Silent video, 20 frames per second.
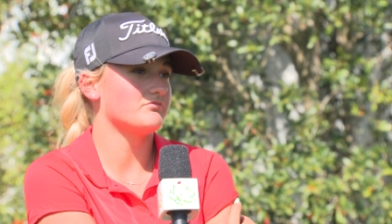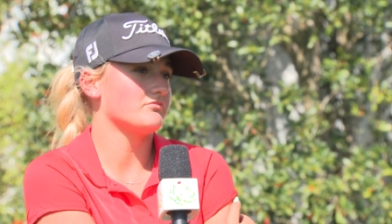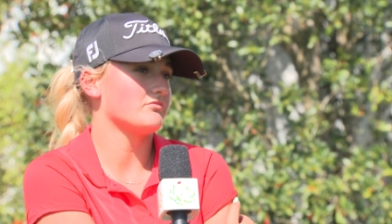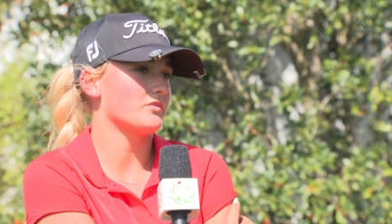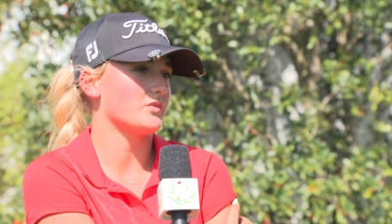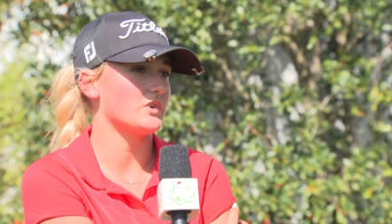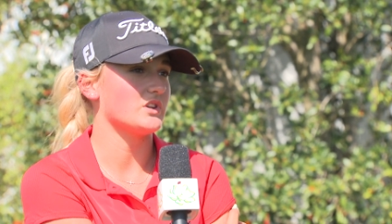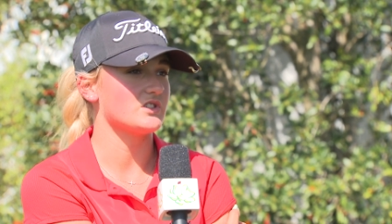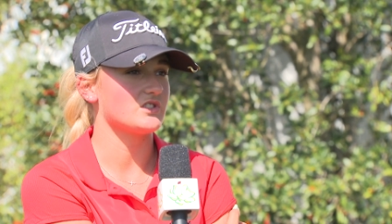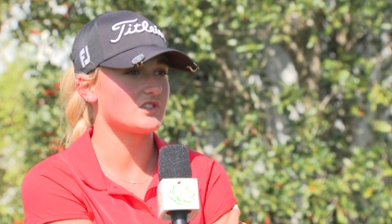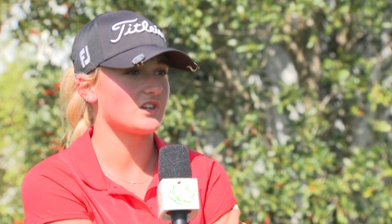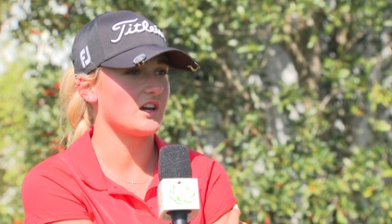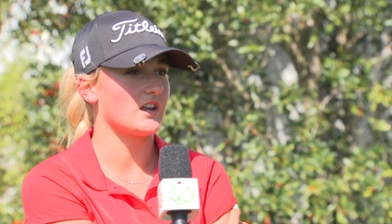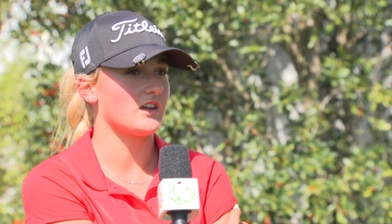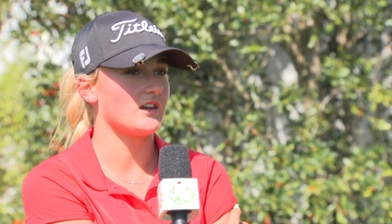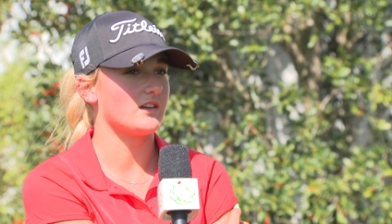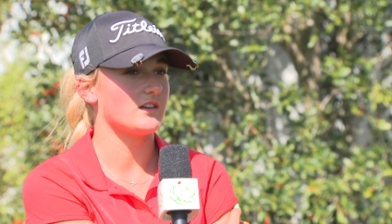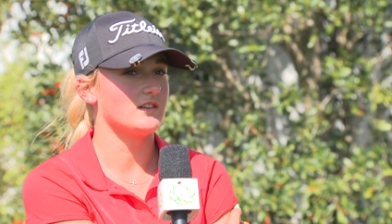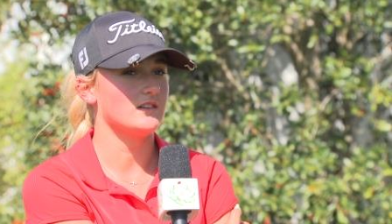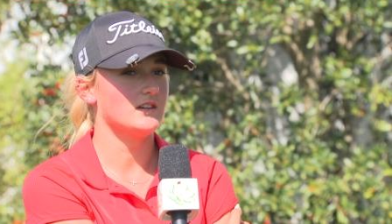we just kind
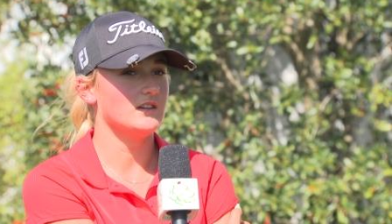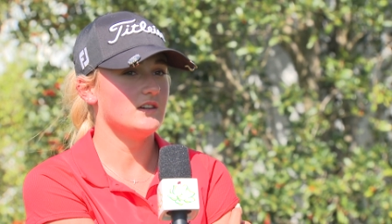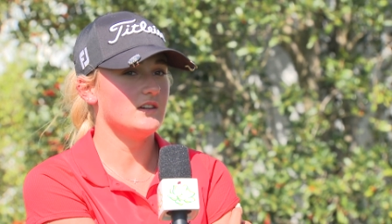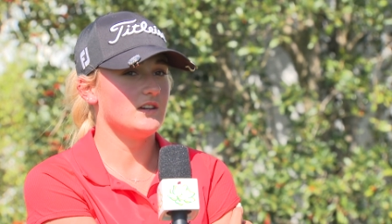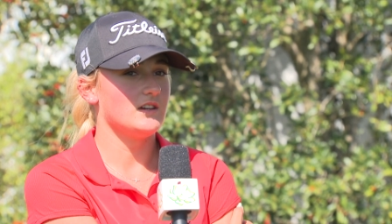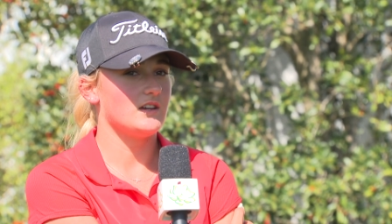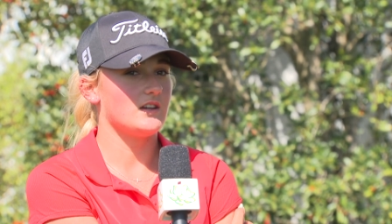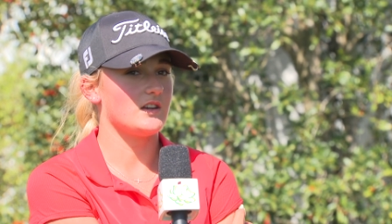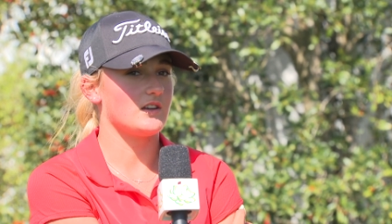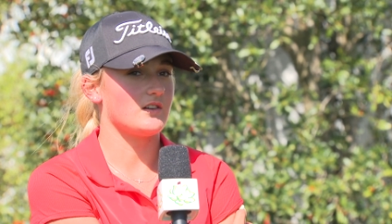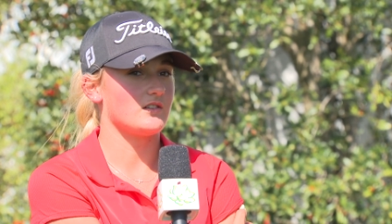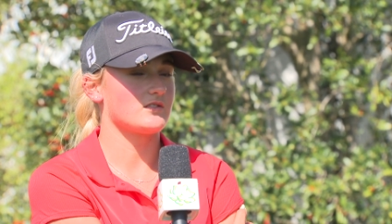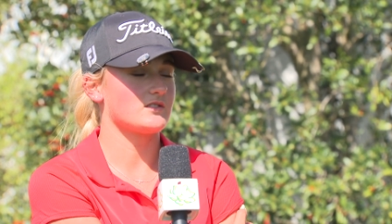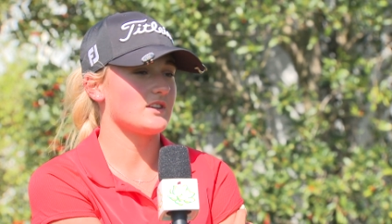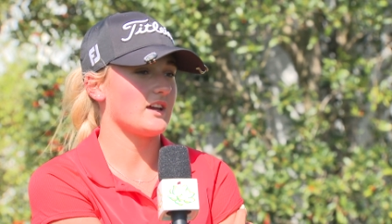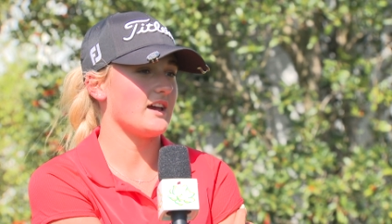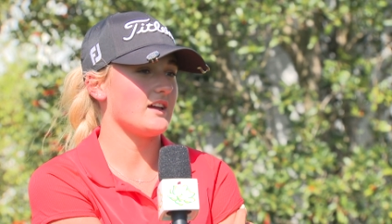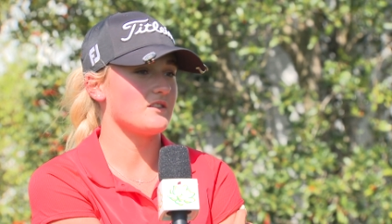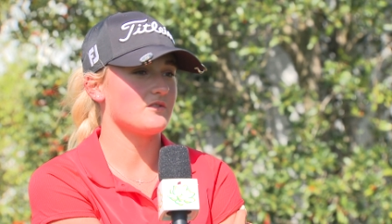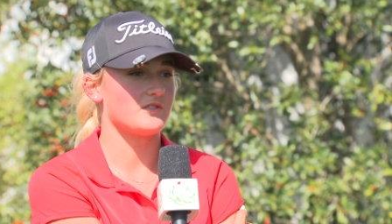of, you know,
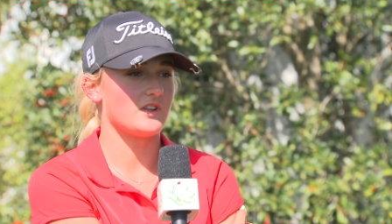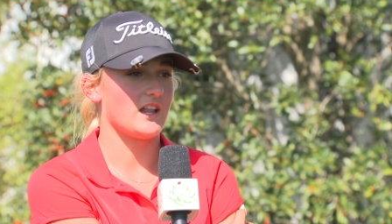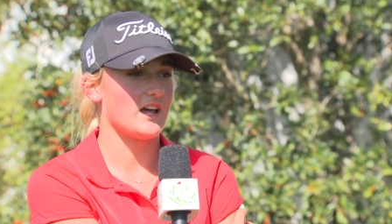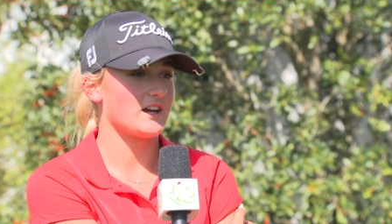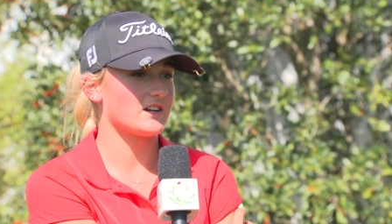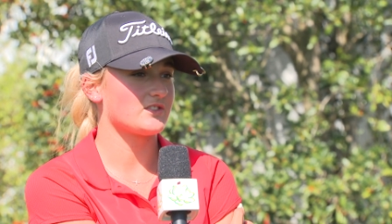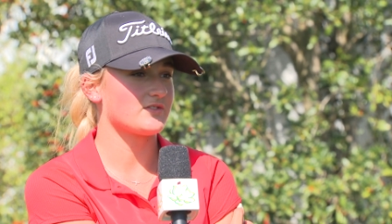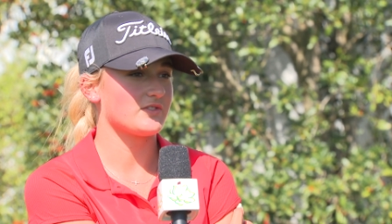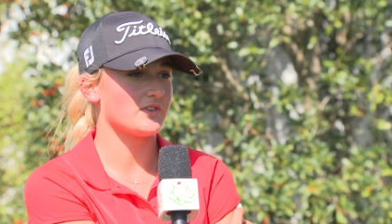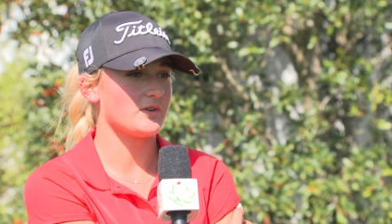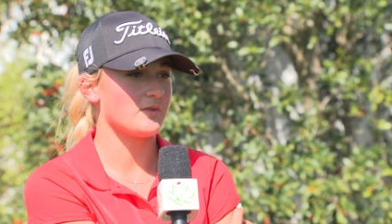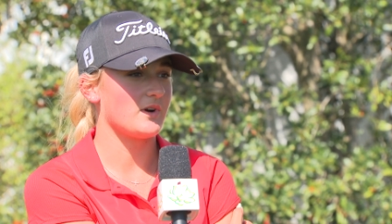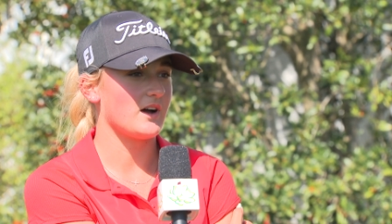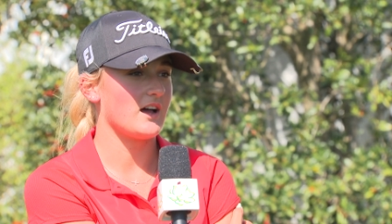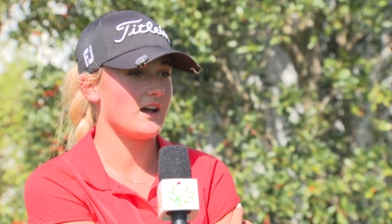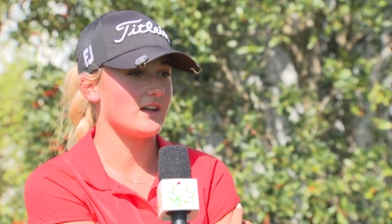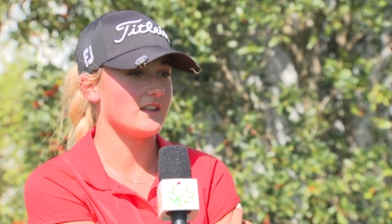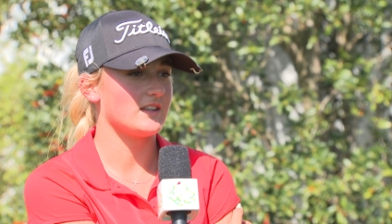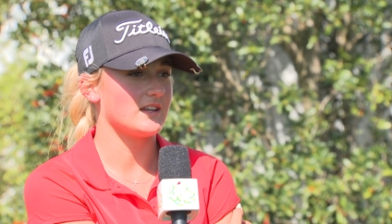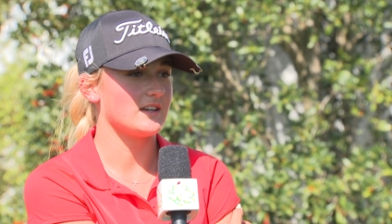sat and relaxed for a
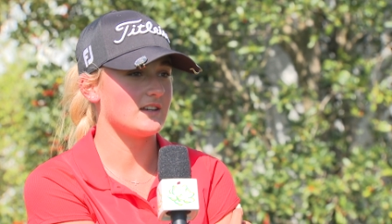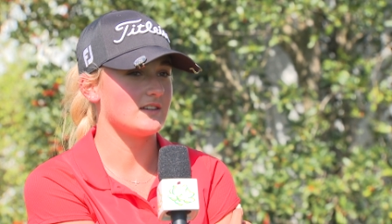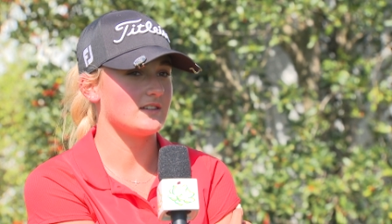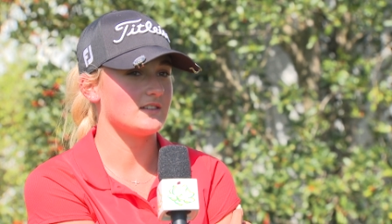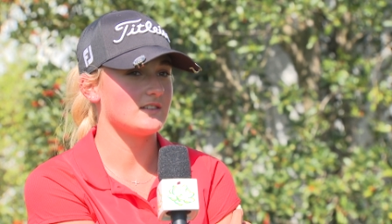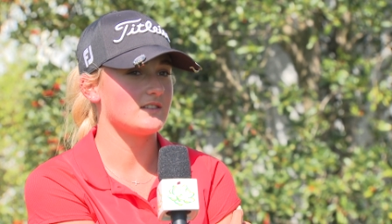while, and then,